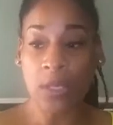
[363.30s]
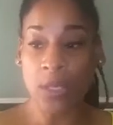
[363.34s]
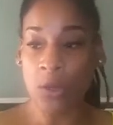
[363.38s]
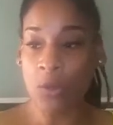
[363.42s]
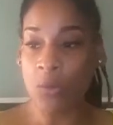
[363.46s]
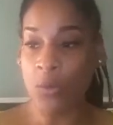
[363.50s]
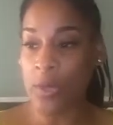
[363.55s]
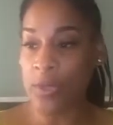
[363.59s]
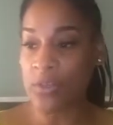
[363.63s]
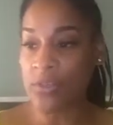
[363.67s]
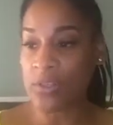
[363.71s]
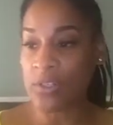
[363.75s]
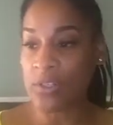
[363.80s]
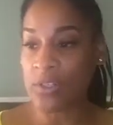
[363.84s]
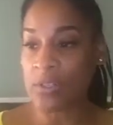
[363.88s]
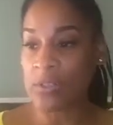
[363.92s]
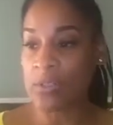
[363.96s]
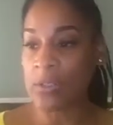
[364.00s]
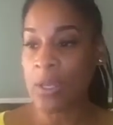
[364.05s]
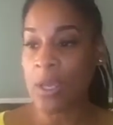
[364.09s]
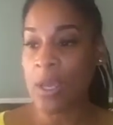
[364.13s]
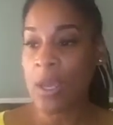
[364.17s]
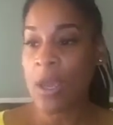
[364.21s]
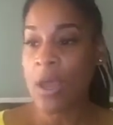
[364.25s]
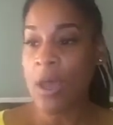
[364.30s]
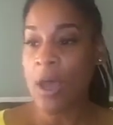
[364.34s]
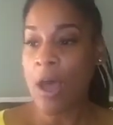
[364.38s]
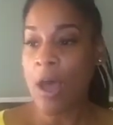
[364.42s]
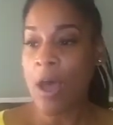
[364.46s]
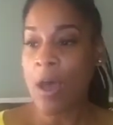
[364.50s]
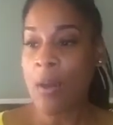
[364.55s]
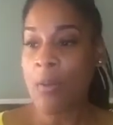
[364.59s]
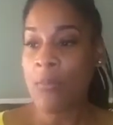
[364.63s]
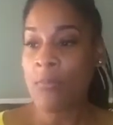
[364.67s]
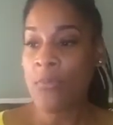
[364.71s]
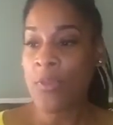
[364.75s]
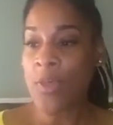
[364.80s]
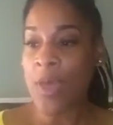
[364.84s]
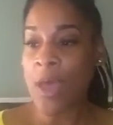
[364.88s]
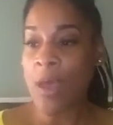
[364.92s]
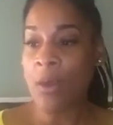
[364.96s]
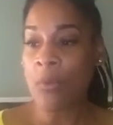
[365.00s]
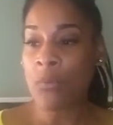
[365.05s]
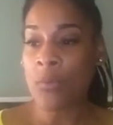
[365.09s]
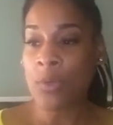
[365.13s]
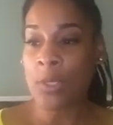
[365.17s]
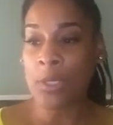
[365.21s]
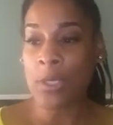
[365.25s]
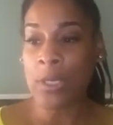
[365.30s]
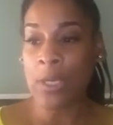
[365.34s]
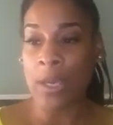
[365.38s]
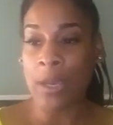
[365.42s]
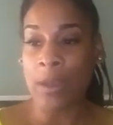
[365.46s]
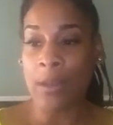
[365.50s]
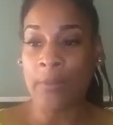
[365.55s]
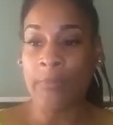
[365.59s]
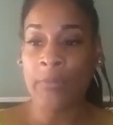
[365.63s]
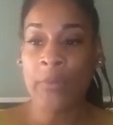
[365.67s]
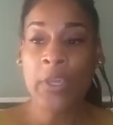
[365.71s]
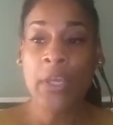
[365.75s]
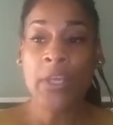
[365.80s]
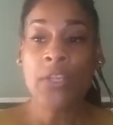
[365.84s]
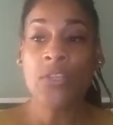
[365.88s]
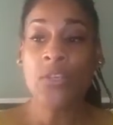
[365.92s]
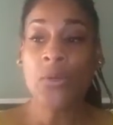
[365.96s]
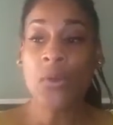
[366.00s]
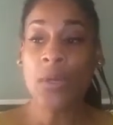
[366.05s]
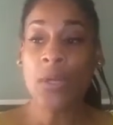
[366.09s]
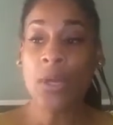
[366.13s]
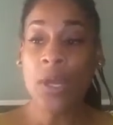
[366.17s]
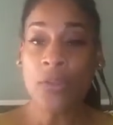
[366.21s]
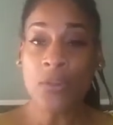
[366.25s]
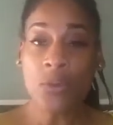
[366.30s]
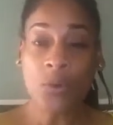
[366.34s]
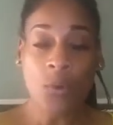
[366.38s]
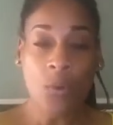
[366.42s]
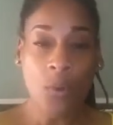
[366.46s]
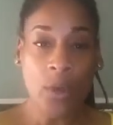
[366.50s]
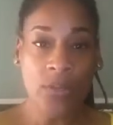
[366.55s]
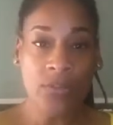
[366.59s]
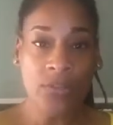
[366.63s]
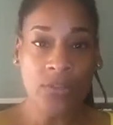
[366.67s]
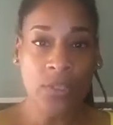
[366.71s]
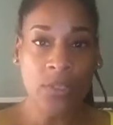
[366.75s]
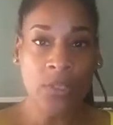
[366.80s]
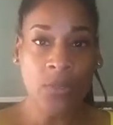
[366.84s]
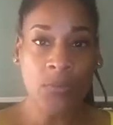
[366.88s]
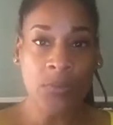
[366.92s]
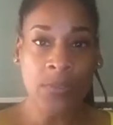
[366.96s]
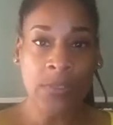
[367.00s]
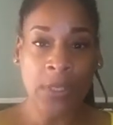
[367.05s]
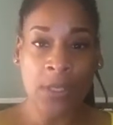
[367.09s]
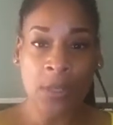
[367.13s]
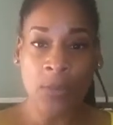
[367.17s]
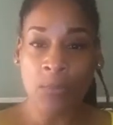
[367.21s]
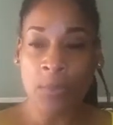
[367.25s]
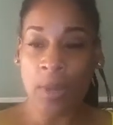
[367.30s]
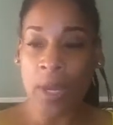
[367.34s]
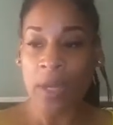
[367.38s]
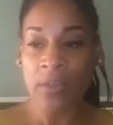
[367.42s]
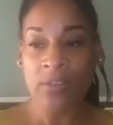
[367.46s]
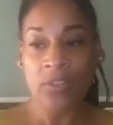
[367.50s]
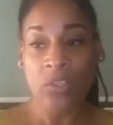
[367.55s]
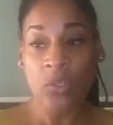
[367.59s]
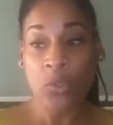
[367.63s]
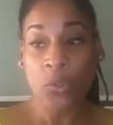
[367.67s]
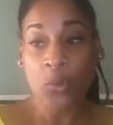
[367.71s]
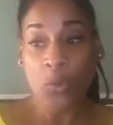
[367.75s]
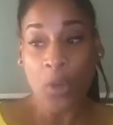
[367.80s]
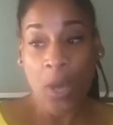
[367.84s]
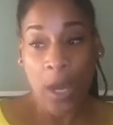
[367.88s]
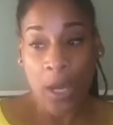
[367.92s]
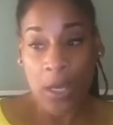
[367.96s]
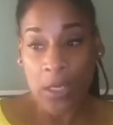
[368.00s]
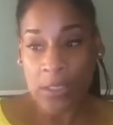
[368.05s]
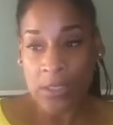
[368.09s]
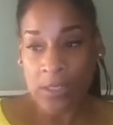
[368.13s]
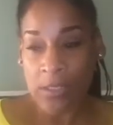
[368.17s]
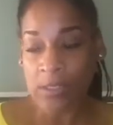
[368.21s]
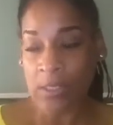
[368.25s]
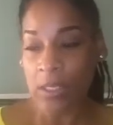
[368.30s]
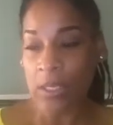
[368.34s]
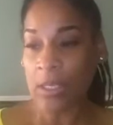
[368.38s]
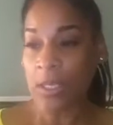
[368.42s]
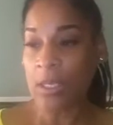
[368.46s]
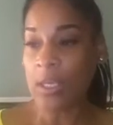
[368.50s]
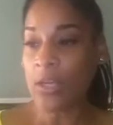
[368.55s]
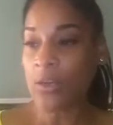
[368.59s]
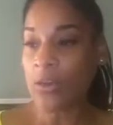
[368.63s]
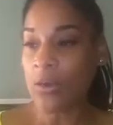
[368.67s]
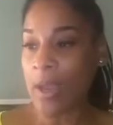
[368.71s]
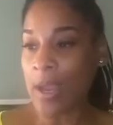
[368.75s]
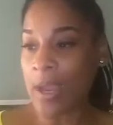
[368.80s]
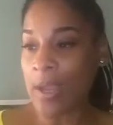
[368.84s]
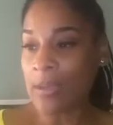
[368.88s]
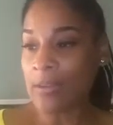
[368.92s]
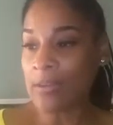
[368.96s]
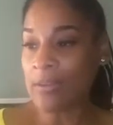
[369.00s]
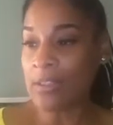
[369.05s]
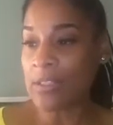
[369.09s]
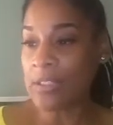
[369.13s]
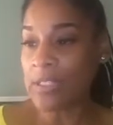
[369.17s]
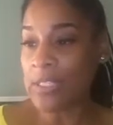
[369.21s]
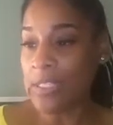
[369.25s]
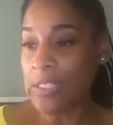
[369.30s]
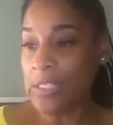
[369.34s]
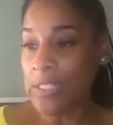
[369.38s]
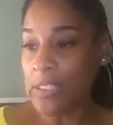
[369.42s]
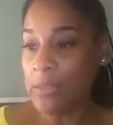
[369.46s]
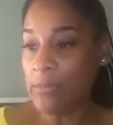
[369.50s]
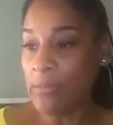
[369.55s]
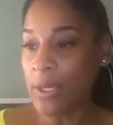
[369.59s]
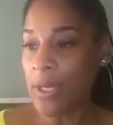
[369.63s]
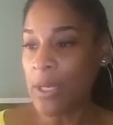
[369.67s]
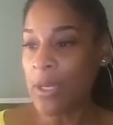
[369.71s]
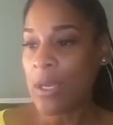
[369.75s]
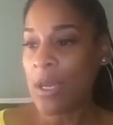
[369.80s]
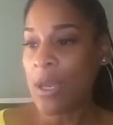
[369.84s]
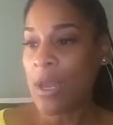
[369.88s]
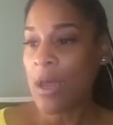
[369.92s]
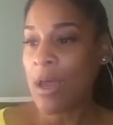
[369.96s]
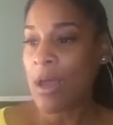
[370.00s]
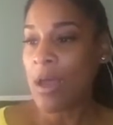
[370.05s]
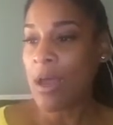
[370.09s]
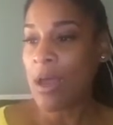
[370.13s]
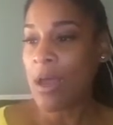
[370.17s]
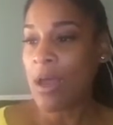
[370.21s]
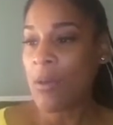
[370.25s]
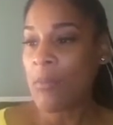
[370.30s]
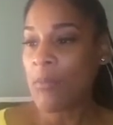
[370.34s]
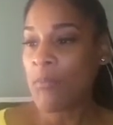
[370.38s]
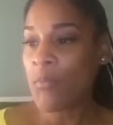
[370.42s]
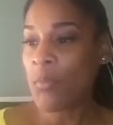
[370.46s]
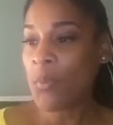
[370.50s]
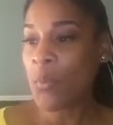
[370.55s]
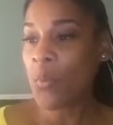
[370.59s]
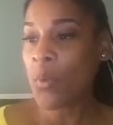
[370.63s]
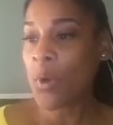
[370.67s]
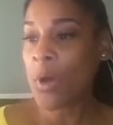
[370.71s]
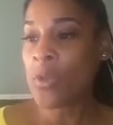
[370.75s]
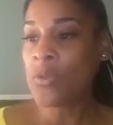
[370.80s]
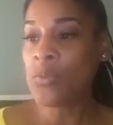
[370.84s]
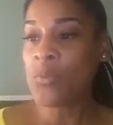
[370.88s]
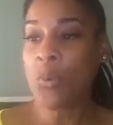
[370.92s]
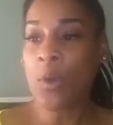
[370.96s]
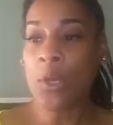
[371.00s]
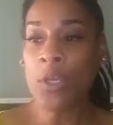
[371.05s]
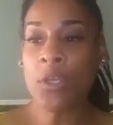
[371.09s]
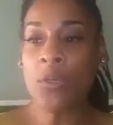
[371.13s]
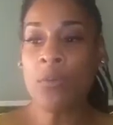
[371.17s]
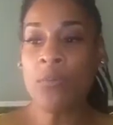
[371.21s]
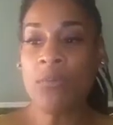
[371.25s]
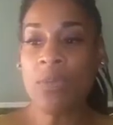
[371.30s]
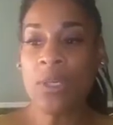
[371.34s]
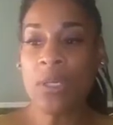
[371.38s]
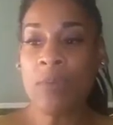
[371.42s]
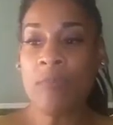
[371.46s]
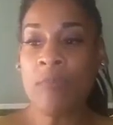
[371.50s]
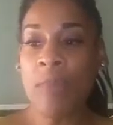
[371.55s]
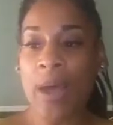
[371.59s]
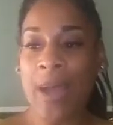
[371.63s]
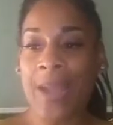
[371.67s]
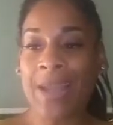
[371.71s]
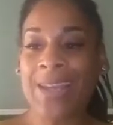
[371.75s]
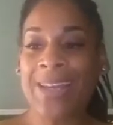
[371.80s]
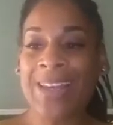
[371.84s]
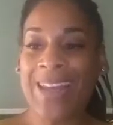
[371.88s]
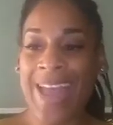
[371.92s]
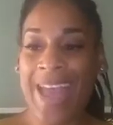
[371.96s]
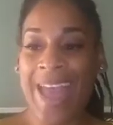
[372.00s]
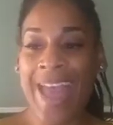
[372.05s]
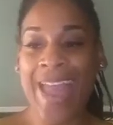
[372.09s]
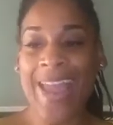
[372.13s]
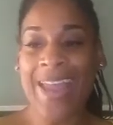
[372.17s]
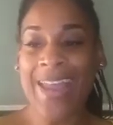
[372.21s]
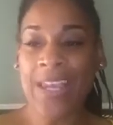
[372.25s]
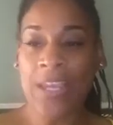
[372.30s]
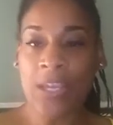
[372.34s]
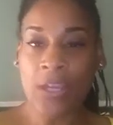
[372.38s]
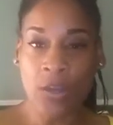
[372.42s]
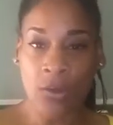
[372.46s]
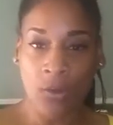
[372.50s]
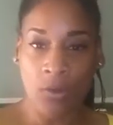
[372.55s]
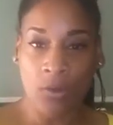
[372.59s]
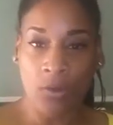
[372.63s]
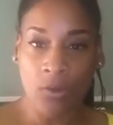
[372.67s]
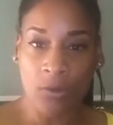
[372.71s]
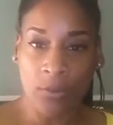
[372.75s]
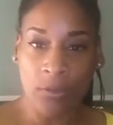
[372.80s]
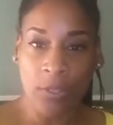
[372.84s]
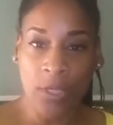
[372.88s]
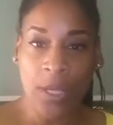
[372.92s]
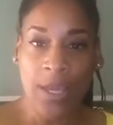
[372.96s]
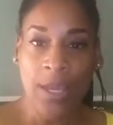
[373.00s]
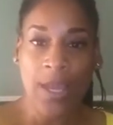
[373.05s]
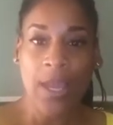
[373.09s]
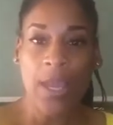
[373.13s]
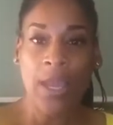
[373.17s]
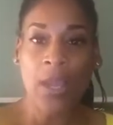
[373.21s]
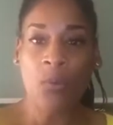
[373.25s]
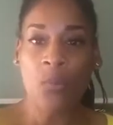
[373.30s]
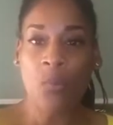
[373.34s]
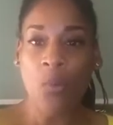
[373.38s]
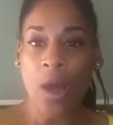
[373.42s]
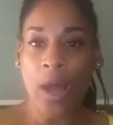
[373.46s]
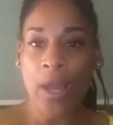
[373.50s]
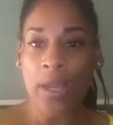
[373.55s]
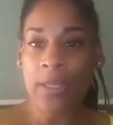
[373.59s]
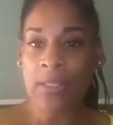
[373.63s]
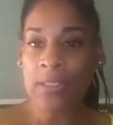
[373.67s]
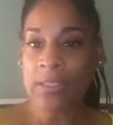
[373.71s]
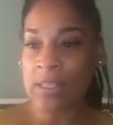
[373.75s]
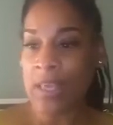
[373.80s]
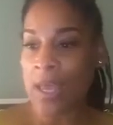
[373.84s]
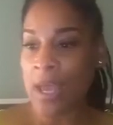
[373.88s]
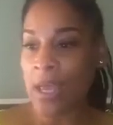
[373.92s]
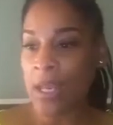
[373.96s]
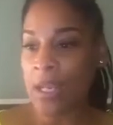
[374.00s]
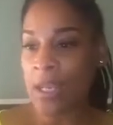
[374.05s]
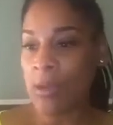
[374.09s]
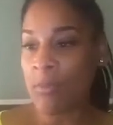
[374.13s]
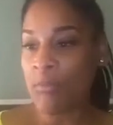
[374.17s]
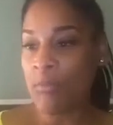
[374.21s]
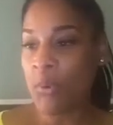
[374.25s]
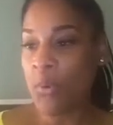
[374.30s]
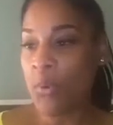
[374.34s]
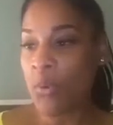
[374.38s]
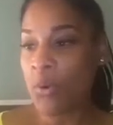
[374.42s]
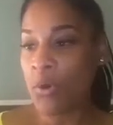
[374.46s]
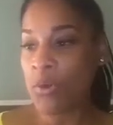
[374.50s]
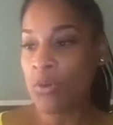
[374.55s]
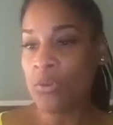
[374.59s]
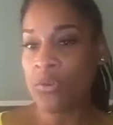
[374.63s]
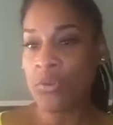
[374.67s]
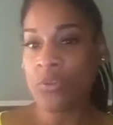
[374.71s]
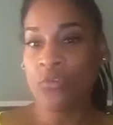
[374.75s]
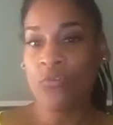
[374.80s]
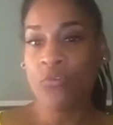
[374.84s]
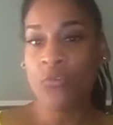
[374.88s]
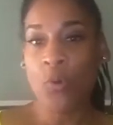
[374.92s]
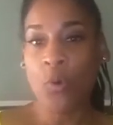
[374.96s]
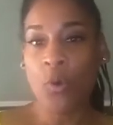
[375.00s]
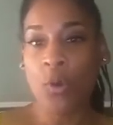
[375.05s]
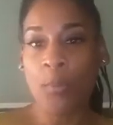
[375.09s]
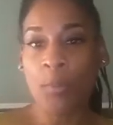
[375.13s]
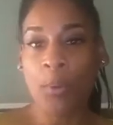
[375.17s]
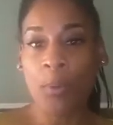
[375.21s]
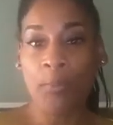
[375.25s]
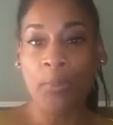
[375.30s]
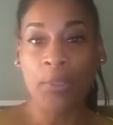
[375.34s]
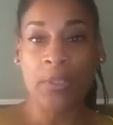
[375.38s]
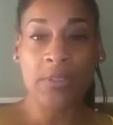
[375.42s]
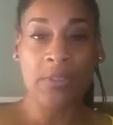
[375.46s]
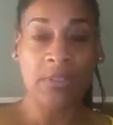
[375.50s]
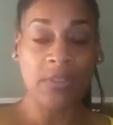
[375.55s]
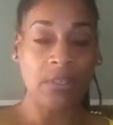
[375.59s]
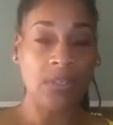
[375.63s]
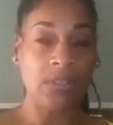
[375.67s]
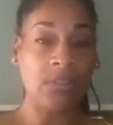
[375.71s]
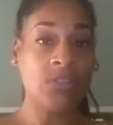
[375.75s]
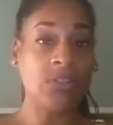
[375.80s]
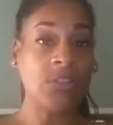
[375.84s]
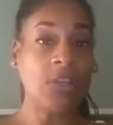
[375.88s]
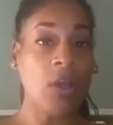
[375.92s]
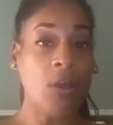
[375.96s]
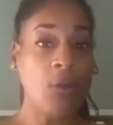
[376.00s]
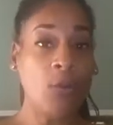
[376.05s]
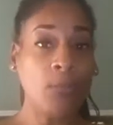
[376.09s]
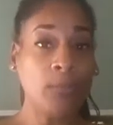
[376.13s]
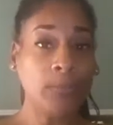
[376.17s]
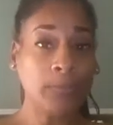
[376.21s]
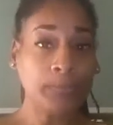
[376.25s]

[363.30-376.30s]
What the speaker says: questions that we get. So another question that was inboxed to us here at the team was, what do you mean by an angle and why is that important for publicity? So